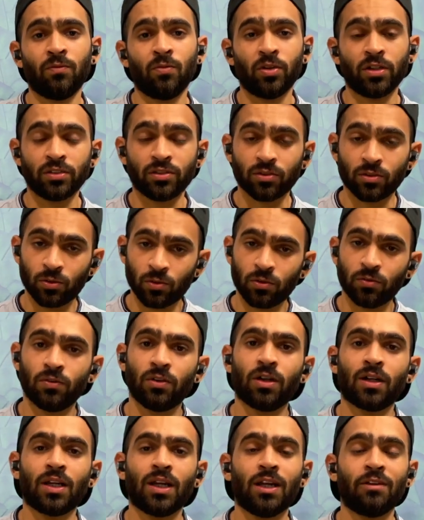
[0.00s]
what is a good
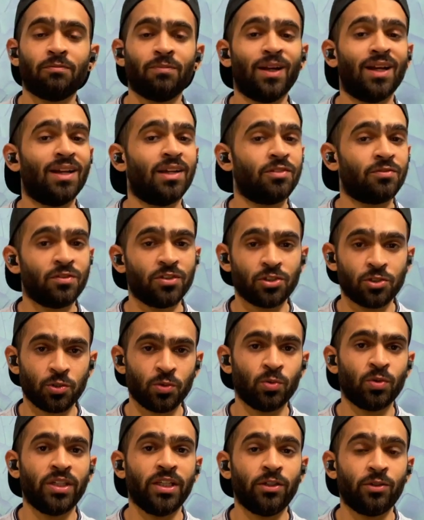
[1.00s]
work life balance which
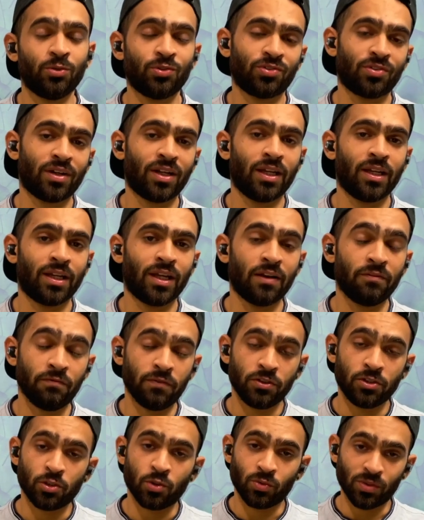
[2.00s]
you need to strike and
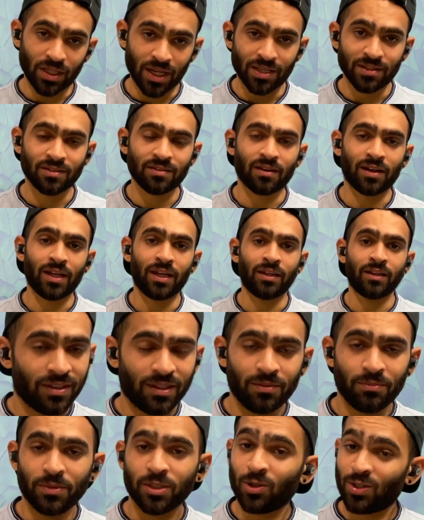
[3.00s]
which you can strike.
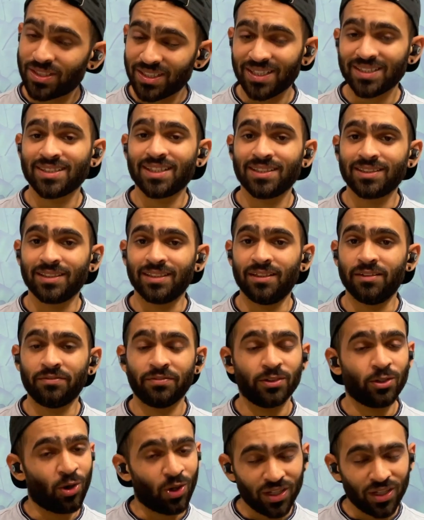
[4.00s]
Because as I said, we